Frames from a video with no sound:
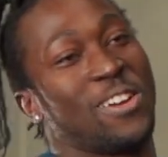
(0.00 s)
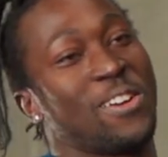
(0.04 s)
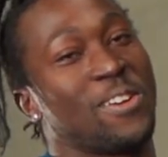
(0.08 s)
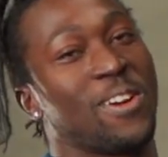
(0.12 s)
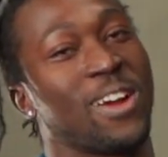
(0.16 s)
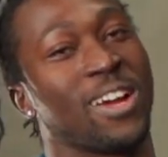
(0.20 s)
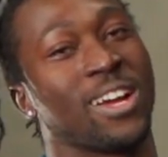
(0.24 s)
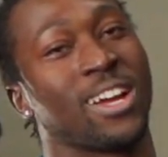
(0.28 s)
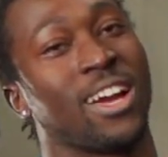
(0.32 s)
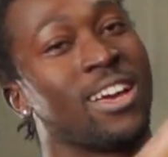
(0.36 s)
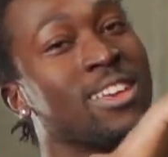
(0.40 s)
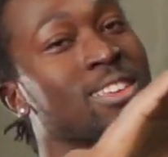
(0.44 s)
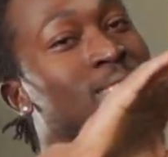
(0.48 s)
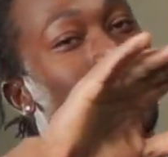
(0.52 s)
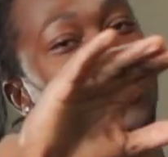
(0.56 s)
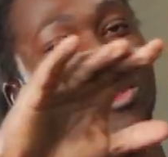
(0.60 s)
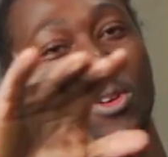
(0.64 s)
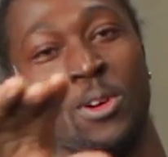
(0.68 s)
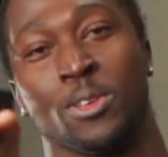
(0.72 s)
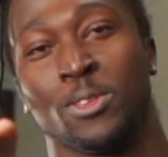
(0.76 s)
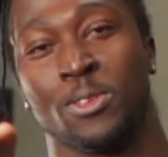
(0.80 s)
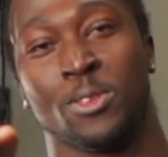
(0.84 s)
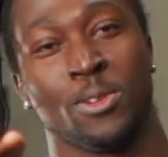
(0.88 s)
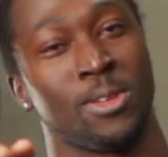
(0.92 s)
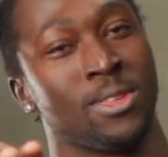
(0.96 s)
Alright guys,
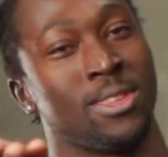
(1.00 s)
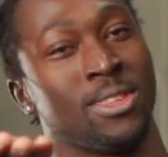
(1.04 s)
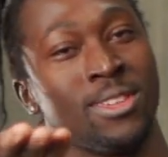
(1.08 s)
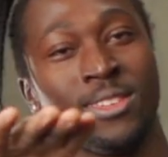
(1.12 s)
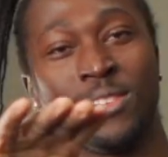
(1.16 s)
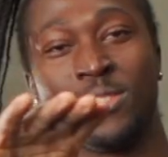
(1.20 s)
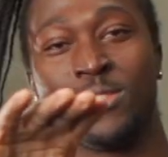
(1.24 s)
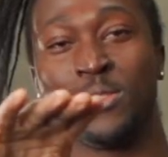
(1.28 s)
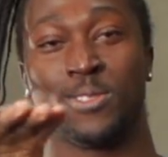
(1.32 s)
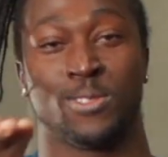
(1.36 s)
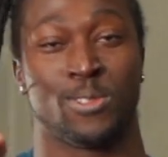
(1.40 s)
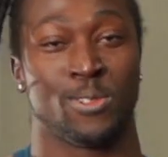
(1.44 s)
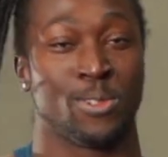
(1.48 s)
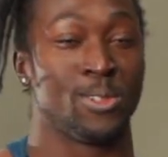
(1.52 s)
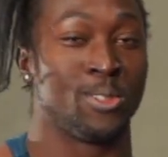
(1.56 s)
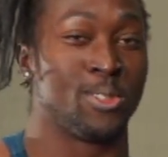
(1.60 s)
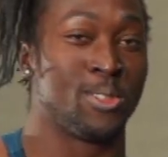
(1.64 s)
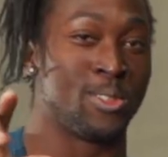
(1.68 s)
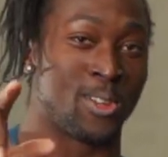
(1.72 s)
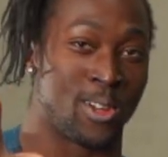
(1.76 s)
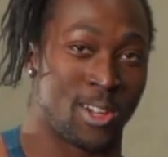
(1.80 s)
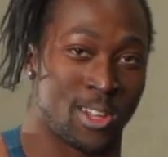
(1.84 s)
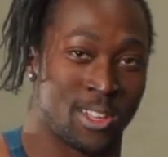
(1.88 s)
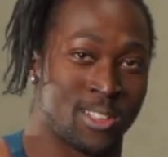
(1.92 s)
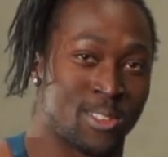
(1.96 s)
don't do this. Do
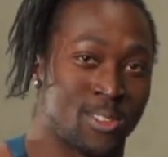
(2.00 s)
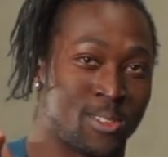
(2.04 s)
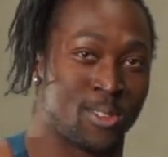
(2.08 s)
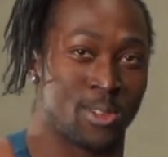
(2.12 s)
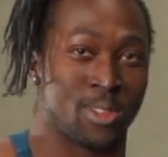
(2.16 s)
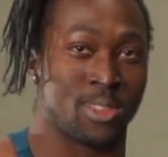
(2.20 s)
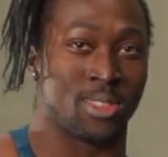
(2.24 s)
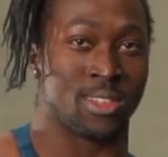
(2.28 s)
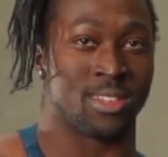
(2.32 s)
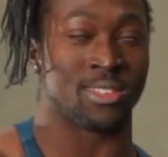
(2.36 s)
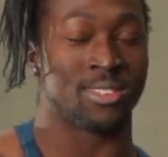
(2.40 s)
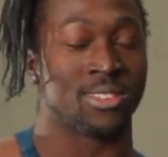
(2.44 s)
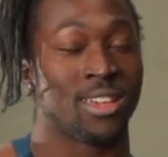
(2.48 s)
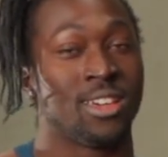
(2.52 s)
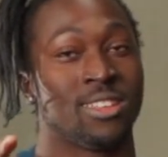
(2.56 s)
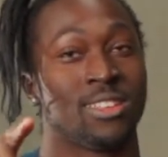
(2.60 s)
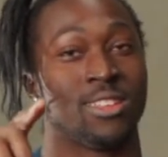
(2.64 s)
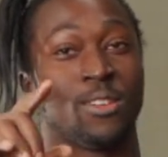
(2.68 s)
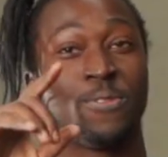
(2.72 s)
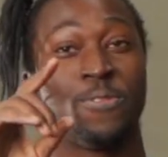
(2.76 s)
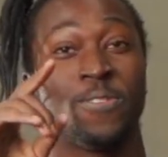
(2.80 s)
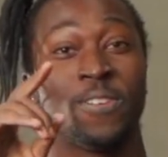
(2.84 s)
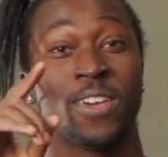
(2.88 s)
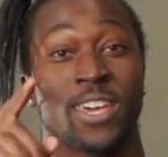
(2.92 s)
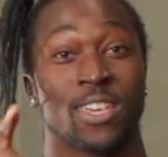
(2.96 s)
not do this. The
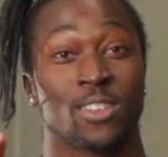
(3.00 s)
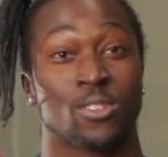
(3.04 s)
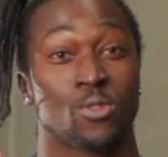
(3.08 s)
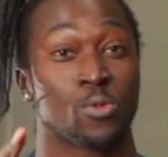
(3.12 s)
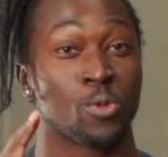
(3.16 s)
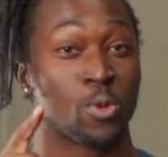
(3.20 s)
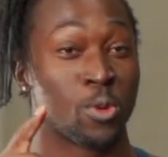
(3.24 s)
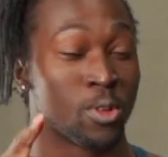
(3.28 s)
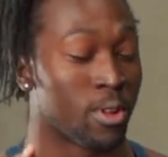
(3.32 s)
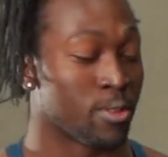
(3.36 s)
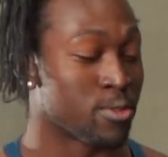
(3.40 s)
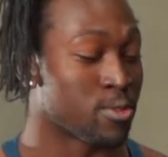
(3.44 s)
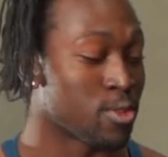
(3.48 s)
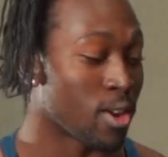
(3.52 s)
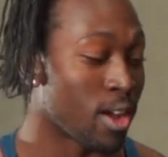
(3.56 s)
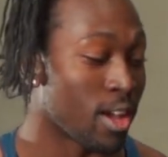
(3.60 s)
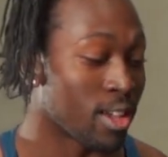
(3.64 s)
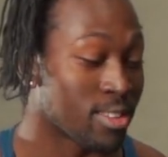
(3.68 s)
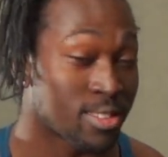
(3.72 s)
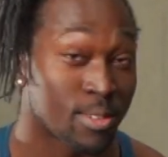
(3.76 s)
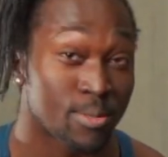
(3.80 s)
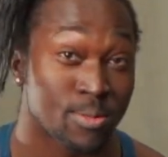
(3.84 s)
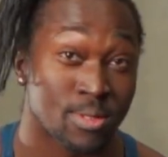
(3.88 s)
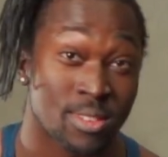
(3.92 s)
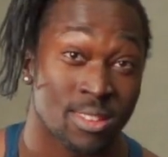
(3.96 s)
first rule of
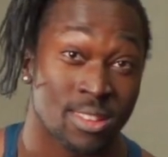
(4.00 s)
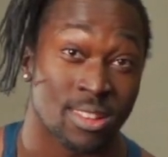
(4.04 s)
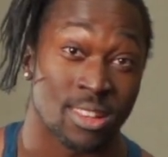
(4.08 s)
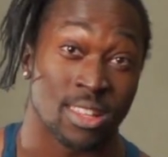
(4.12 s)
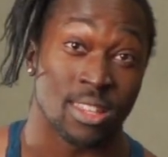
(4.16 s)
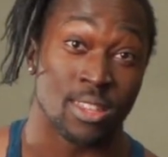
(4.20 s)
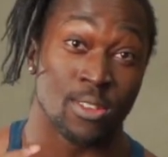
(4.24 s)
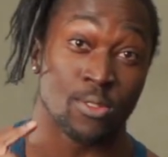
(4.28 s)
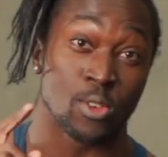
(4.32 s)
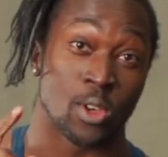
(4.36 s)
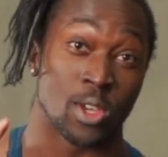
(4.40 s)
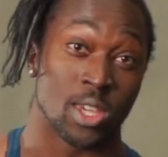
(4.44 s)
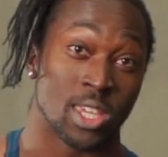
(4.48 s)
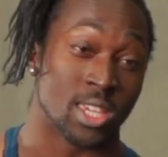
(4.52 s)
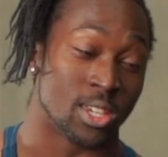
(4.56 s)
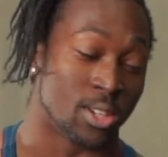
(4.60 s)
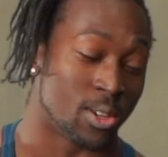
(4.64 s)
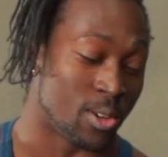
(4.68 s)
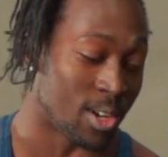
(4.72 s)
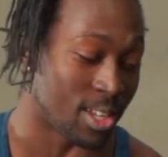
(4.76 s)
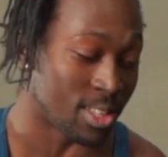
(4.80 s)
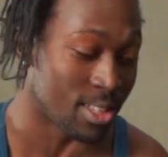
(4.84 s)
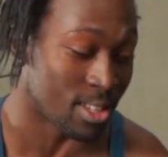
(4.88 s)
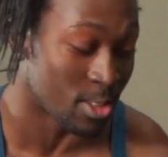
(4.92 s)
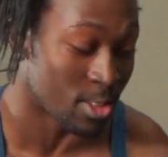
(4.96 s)
triceps is leave your ego at the